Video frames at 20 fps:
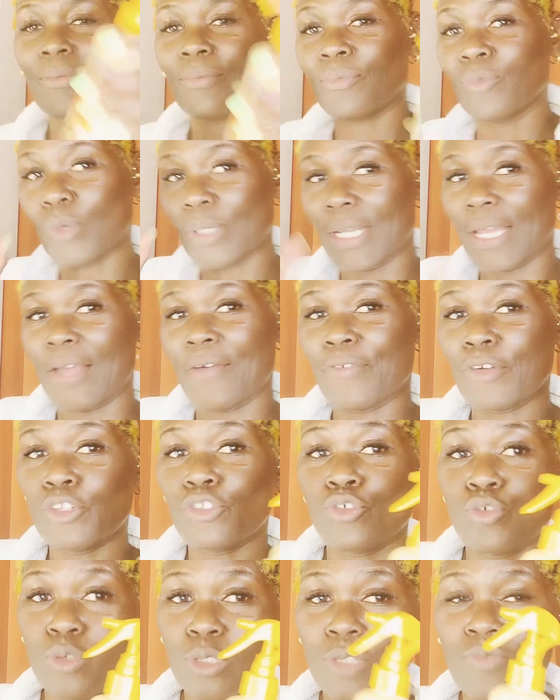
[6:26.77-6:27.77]
whatever
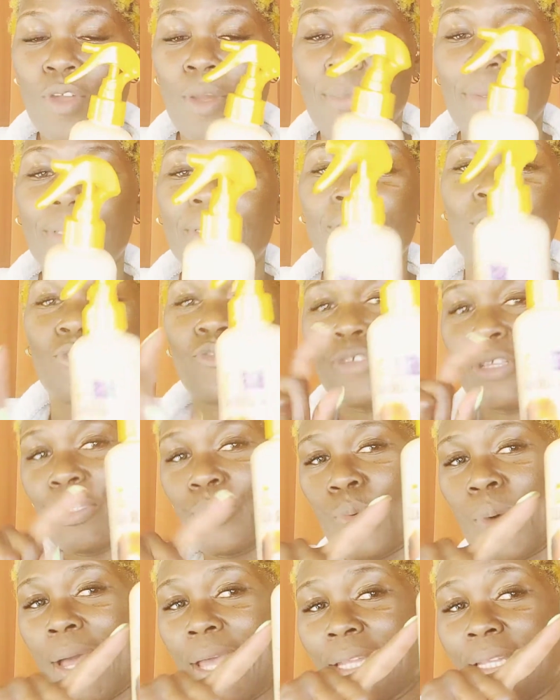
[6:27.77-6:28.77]
juice from it. The
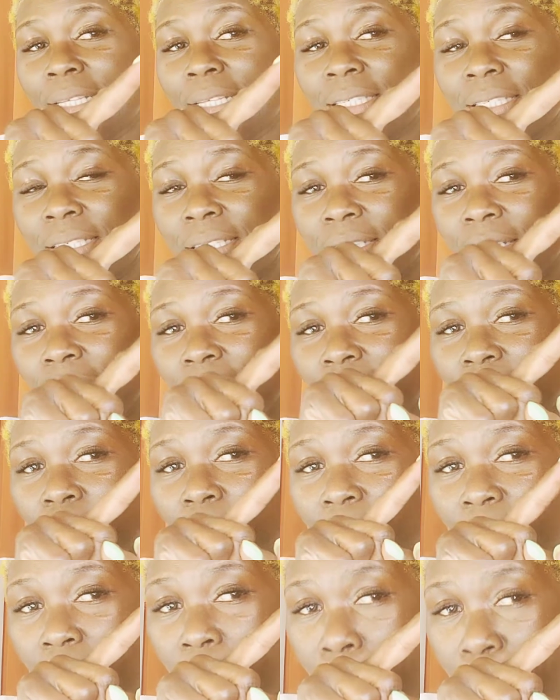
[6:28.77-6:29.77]
reason why this is
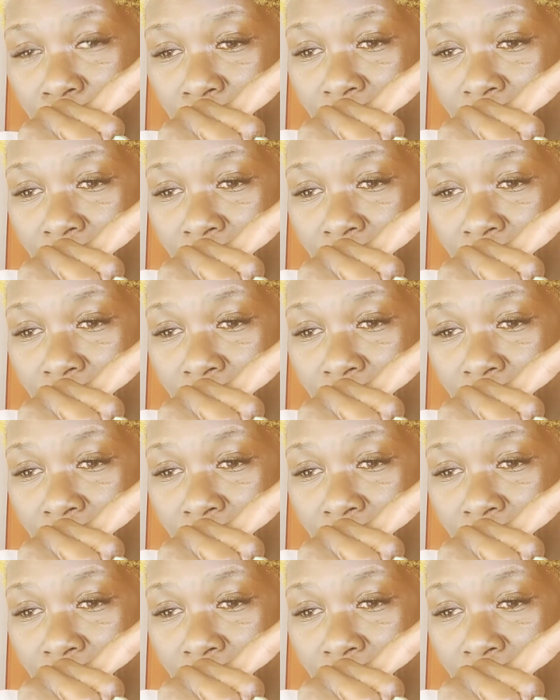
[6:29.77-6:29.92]
up